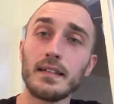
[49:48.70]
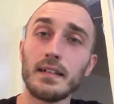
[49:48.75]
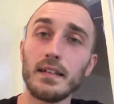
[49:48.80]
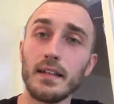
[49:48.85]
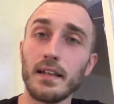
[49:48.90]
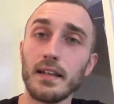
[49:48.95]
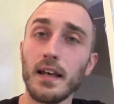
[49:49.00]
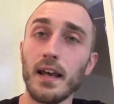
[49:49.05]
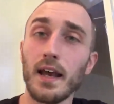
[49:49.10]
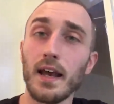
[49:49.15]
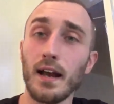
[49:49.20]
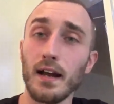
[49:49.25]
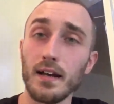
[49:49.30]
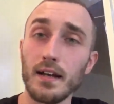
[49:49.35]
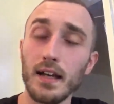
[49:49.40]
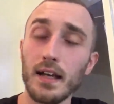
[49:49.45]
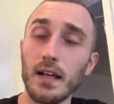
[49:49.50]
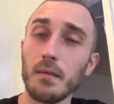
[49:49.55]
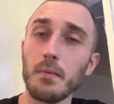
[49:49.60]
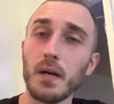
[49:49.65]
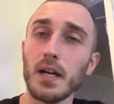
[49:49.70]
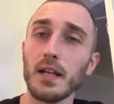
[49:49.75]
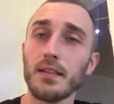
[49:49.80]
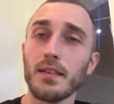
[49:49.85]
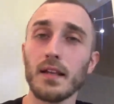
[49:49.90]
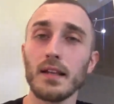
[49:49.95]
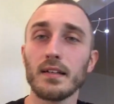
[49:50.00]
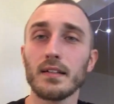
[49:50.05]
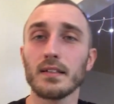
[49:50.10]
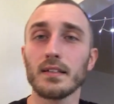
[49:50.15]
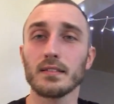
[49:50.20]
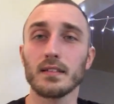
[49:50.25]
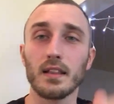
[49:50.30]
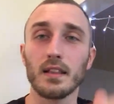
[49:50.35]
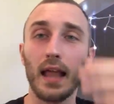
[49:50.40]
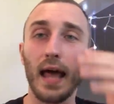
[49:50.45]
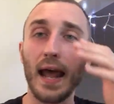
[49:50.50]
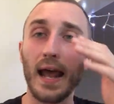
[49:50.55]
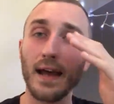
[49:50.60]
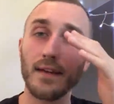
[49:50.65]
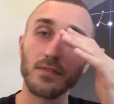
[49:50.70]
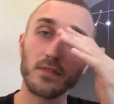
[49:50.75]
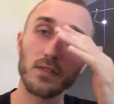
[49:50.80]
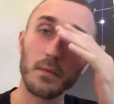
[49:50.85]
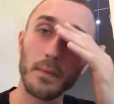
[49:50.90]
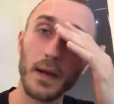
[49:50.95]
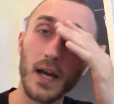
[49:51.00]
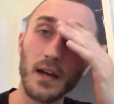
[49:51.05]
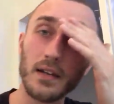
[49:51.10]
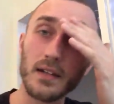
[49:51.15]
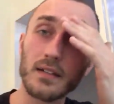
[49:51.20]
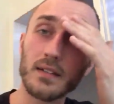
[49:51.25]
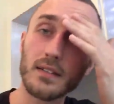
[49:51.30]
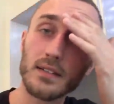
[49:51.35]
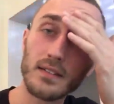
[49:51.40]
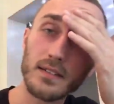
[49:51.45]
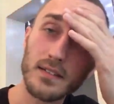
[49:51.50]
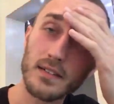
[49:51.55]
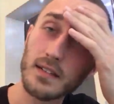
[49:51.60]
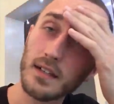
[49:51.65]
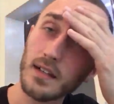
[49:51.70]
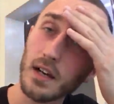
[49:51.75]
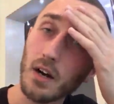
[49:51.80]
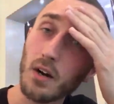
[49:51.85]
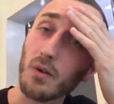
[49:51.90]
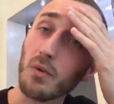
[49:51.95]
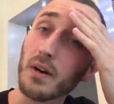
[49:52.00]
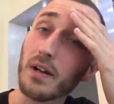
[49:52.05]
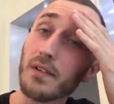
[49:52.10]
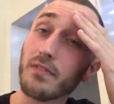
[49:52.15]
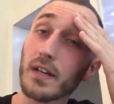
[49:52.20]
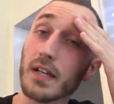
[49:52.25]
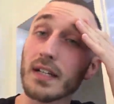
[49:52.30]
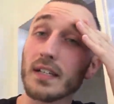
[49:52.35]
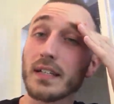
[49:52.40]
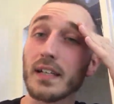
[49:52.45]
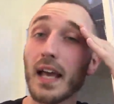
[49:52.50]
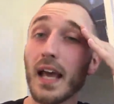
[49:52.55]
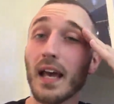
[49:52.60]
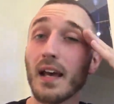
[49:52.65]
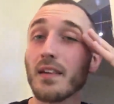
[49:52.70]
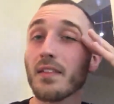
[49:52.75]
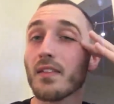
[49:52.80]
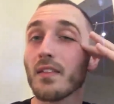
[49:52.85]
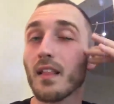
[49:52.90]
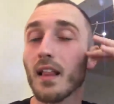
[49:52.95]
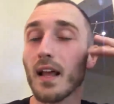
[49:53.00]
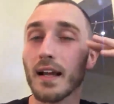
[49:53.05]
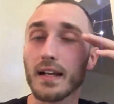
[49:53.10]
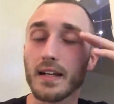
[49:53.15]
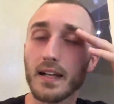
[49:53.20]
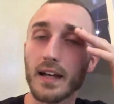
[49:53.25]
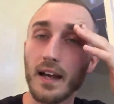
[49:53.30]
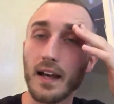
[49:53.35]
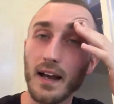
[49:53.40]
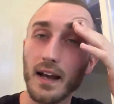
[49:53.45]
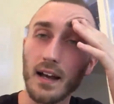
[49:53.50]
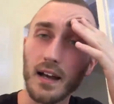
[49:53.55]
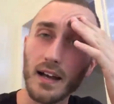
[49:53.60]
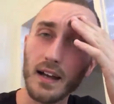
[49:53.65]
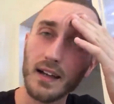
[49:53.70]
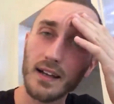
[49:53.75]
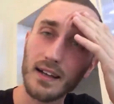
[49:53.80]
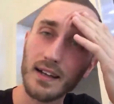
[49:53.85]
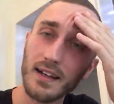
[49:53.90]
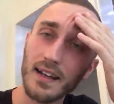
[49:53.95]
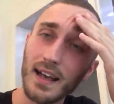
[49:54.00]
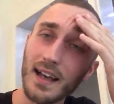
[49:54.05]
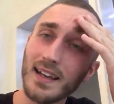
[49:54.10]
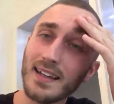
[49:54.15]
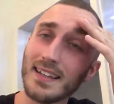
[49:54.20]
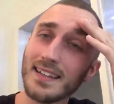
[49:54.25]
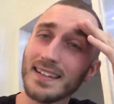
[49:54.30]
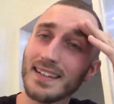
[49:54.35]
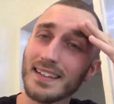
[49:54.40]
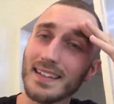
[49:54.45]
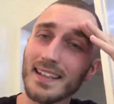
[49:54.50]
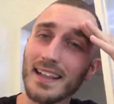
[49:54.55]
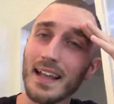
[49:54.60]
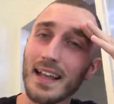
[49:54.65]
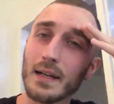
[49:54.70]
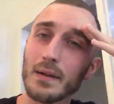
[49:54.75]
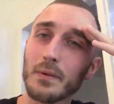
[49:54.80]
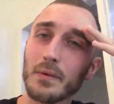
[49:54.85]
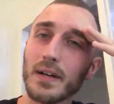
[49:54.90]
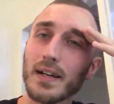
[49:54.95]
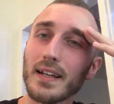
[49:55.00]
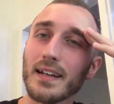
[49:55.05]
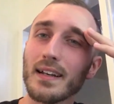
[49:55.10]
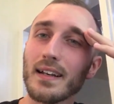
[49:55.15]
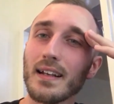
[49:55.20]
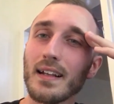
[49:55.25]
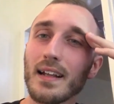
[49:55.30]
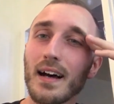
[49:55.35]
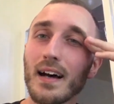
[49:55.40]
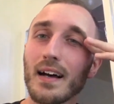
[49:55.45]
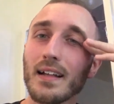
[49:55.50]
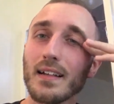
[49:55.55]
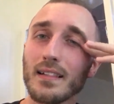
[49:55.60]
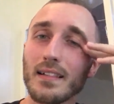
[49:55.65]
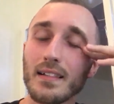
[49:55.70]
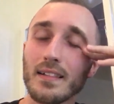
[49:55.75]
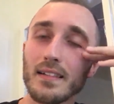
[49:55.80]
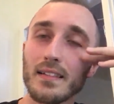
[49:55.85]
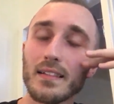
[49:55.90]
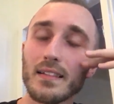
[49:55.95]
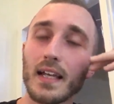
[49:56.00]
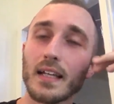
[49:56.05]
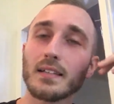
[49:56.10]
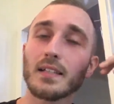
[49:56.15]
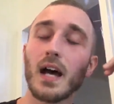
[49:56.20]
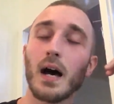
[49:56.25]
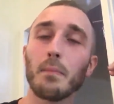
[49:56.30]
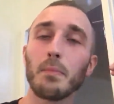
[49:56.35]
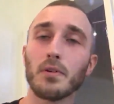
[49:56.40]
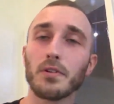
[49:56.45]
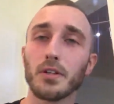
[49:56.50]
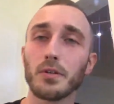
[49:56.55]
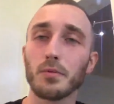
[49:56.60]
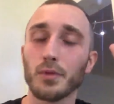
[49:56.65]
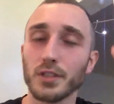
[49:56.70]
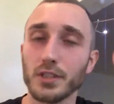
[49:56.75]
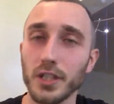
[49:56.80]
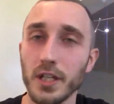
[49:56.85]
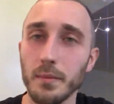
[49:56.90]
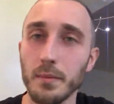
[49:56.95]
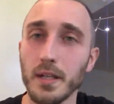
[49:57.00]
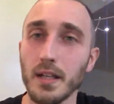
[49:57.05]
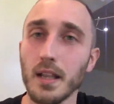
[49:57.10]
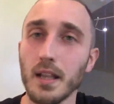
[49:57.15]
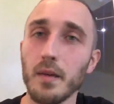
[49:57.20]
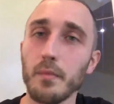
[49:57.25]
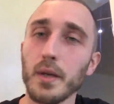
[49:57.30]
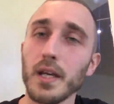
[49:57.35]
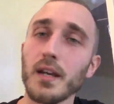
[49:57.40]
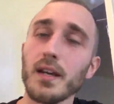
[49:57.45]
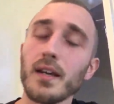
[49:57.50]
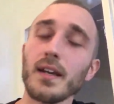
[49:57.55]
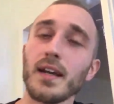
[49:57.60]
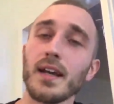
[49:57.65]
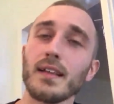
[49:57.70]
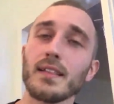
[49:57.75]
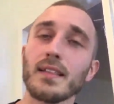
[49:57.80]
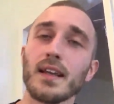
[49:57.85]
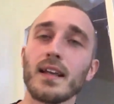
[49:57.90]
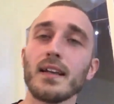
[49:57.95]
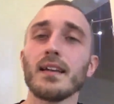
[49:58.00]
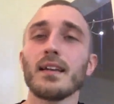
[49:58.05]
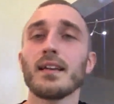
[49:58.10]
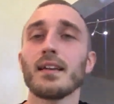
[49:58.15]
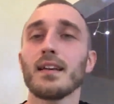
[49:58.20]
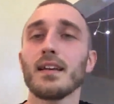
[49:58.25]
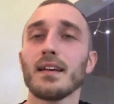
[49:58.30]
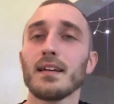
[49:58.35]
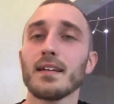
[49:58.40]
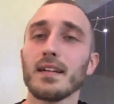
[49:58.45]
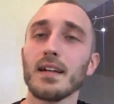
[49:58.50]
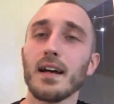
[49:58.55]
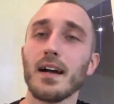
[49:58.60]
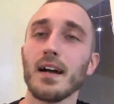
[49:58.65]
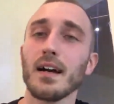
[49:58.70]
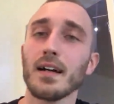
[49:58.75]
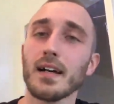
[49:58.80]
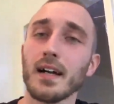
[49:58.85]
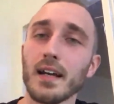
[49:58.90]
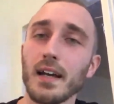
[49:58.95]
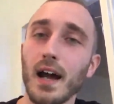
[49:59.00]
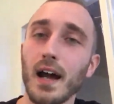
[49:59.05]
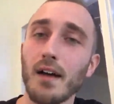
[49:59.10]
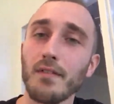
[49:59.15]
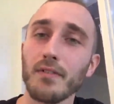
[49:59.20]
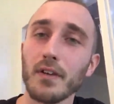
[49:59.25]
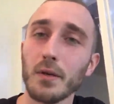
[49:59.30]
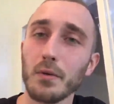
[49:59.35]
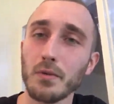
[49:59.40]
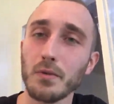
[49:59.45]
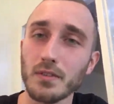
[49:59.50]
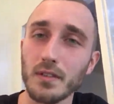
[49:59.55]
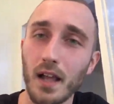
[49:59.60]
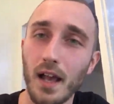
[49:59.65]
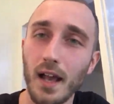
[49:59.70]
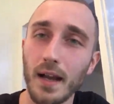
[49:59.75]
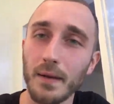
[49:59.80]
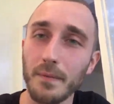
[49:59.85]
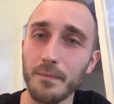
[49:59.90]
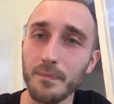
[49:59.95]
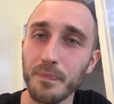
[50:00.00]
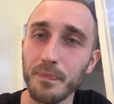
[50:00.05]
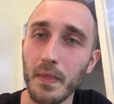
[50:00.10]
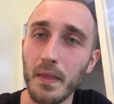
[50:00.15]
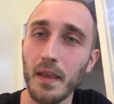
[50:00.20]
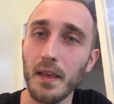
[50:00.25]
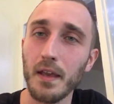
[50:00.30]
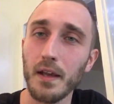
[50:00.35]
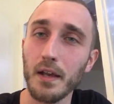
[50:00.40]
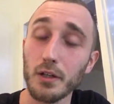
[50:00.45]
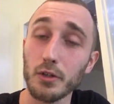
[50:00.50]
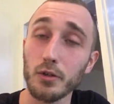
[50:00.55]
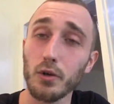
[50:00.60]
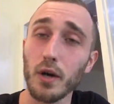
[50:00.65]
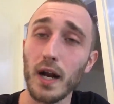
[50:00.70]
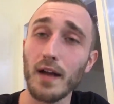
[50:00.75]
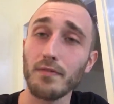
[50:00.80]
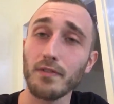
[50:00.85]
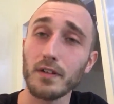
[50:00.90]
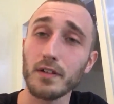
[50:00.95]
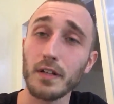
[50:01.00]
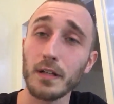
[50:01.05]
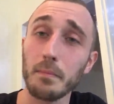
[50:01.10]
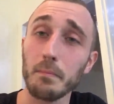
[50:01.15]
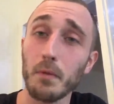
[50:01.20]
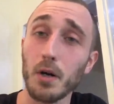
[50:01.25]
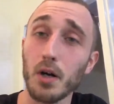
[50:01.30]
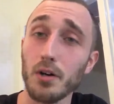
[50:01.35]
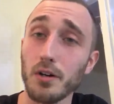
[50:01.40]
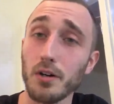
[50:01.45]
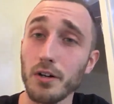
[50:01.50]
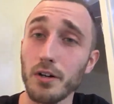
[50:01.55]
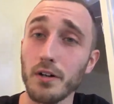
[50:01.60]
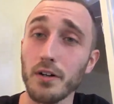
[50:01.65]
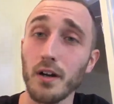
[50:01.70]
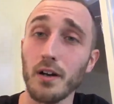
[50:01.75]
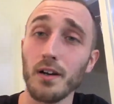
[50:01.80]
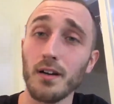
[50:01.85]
yeah, anybody that just laughs about horrific death, like like when they toppled the regime in Libya, and then Gaddafi was like graphically murdered